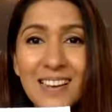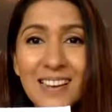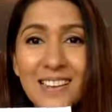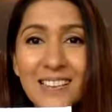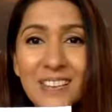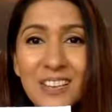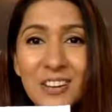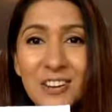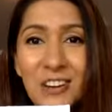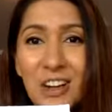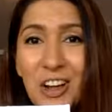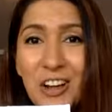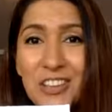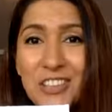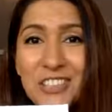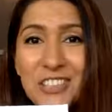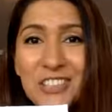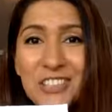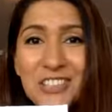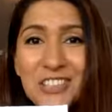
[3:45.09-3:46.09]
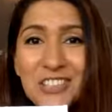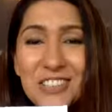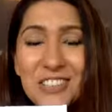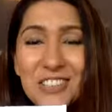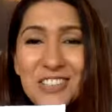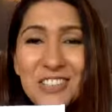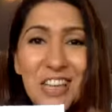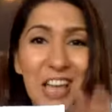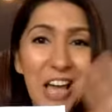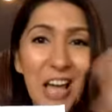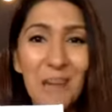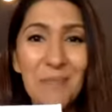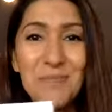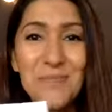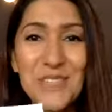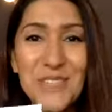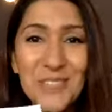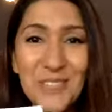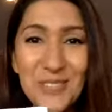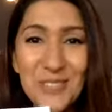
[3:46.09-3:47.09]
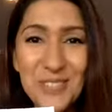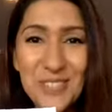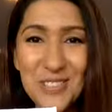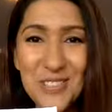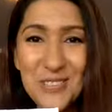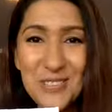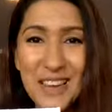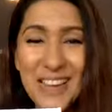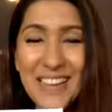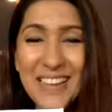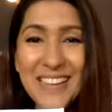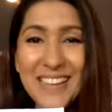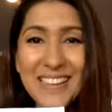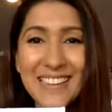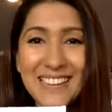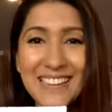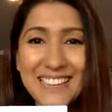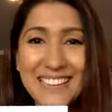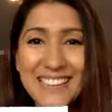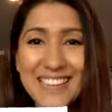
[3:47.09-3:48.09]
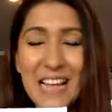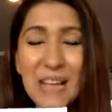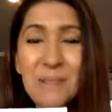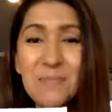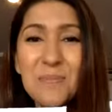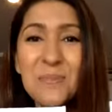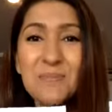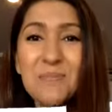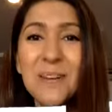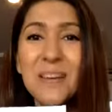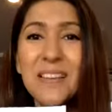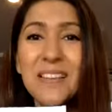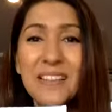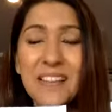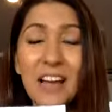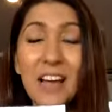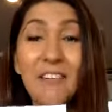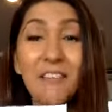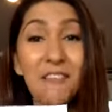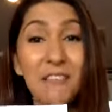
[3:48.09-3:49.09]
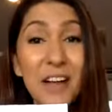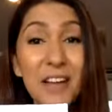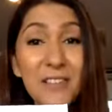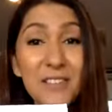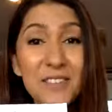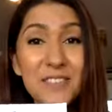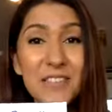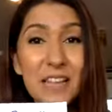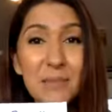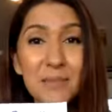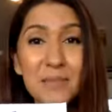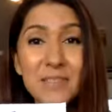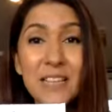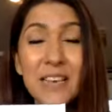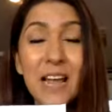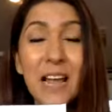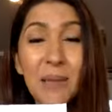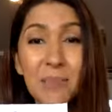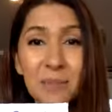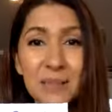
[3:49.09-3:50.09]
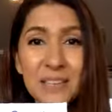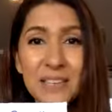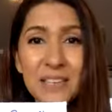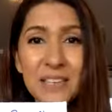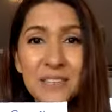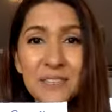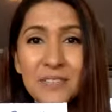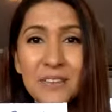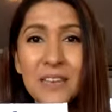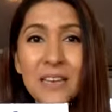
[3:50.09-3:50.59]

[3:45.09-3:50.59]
They're not the absolute steps, but there are five steps that I believe